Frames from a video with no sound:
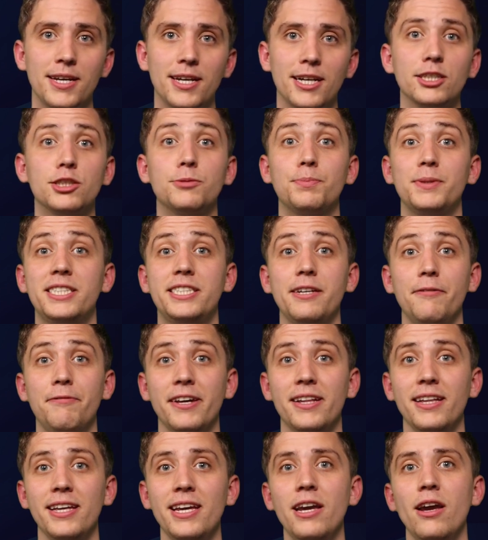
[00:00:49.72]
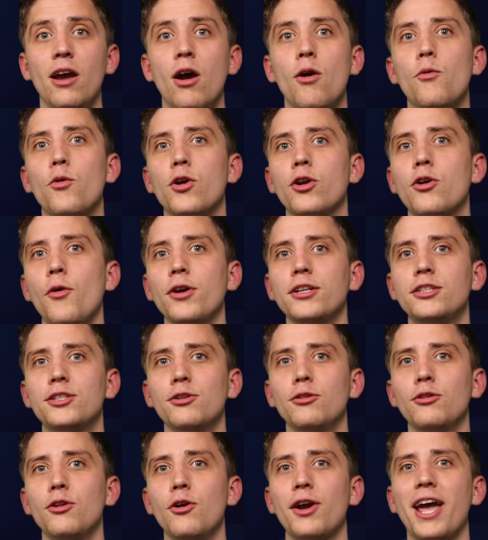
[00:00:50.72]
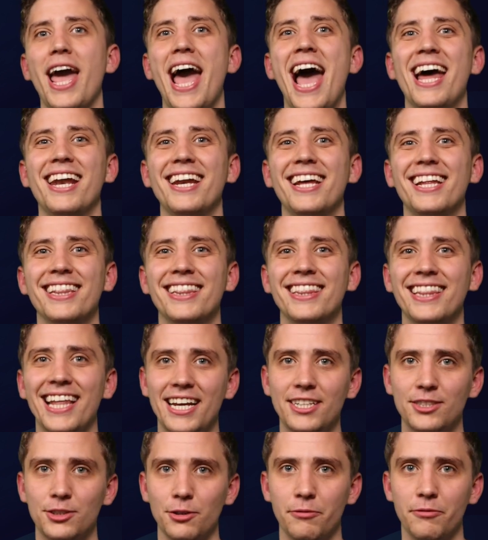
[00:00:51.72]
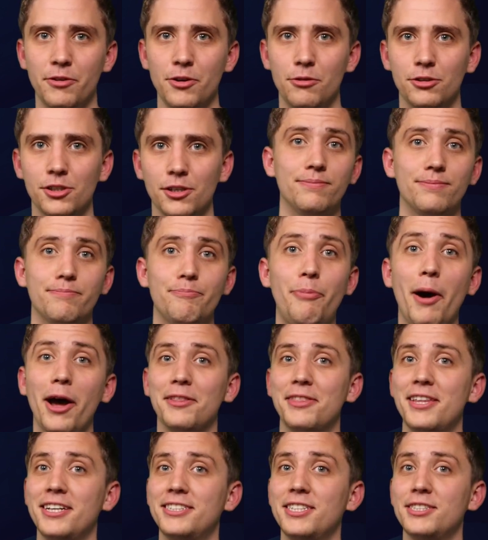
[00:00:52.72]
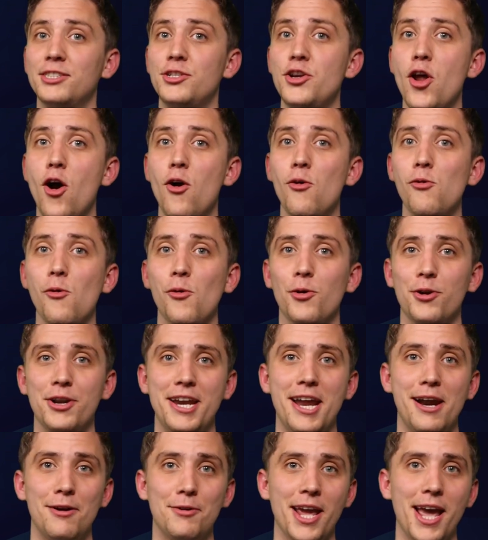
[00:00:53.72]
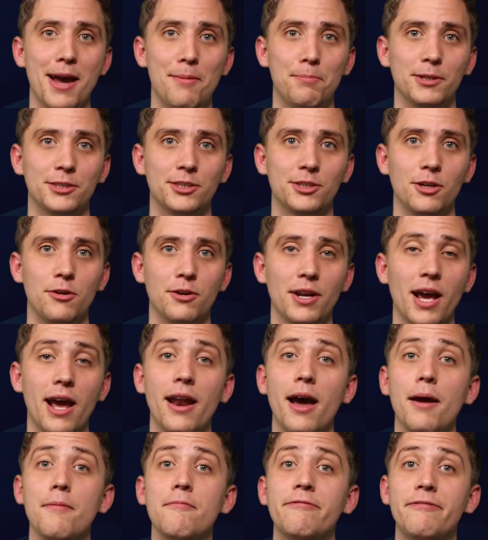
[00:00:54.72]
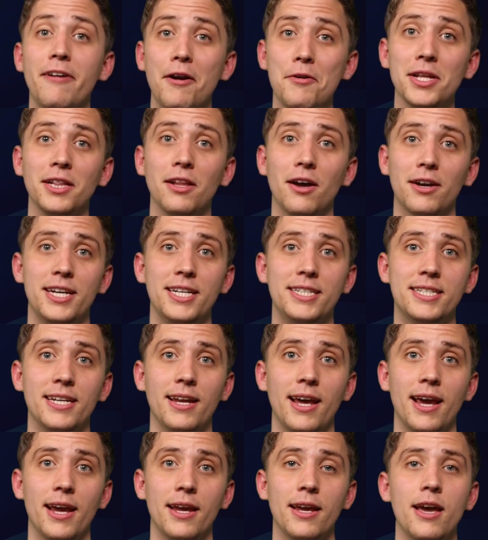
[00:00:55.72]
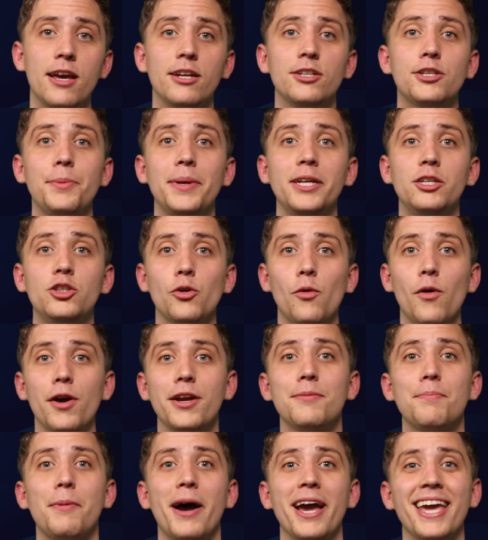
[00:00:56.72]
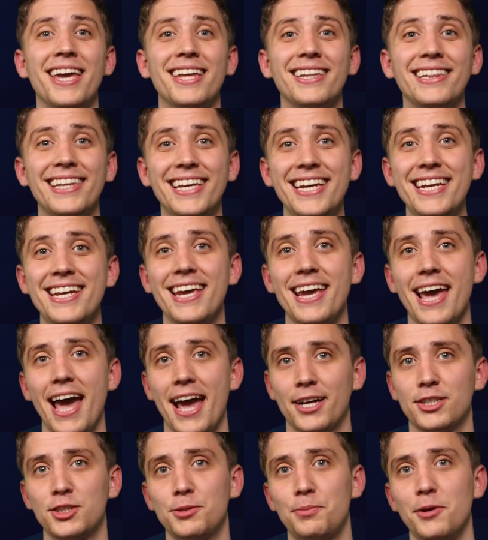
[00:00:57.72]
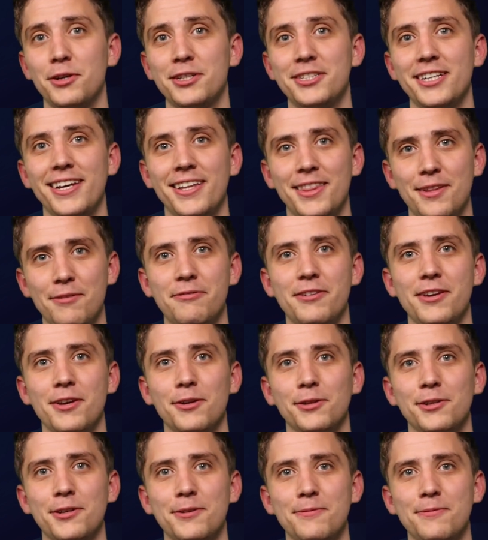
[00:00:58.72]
And specifically, we're going to look at laser fusion. But this is no ordinary episode, and I'm very lucky today to be joined by a leading expert in the field.